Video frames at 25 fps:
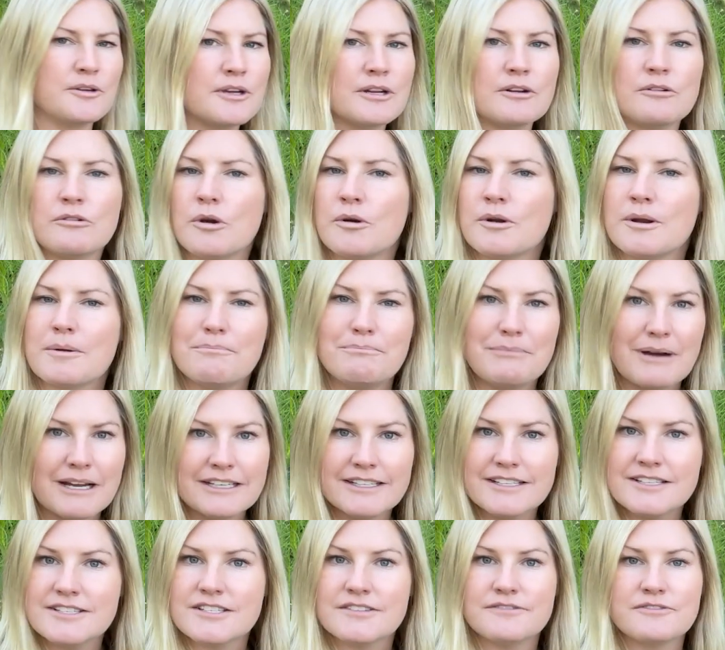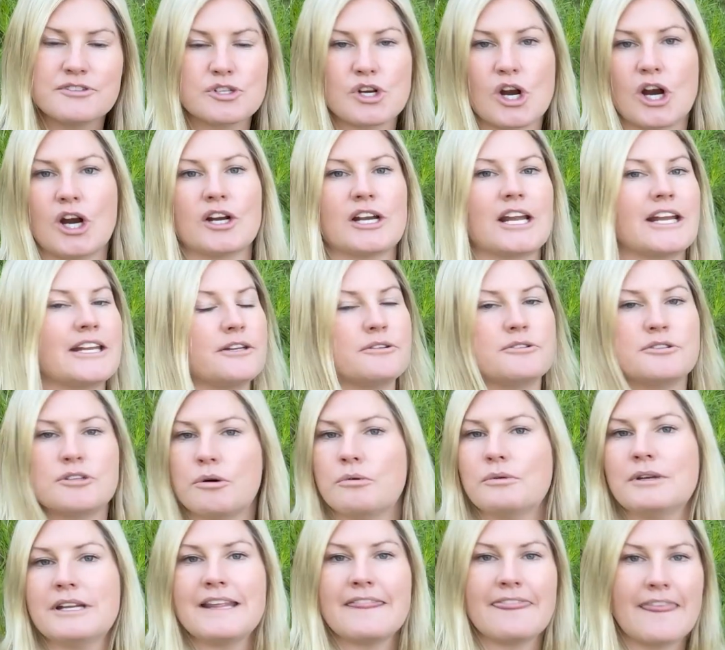can grow an abundance of chard and you
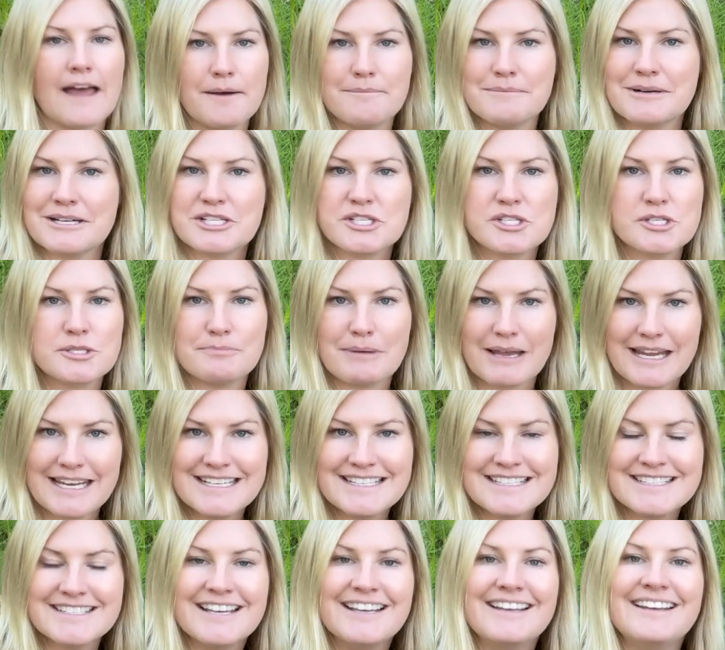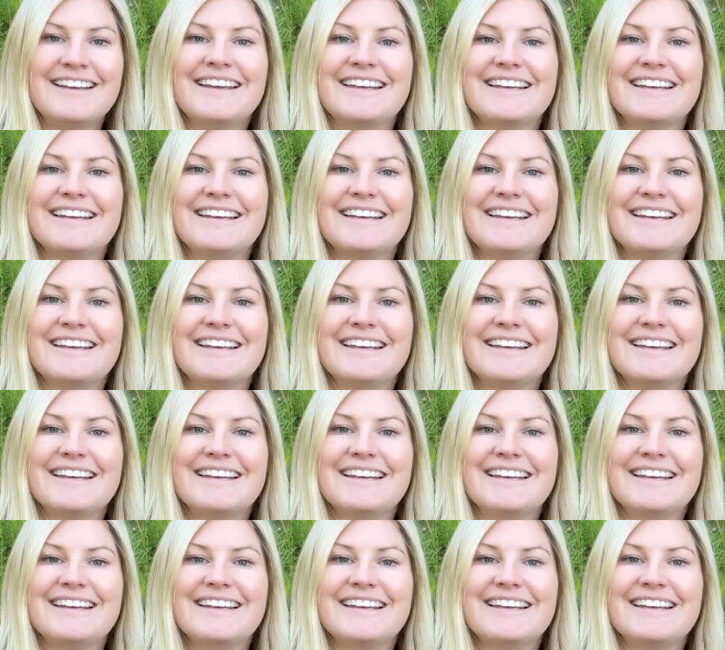don't need that much space.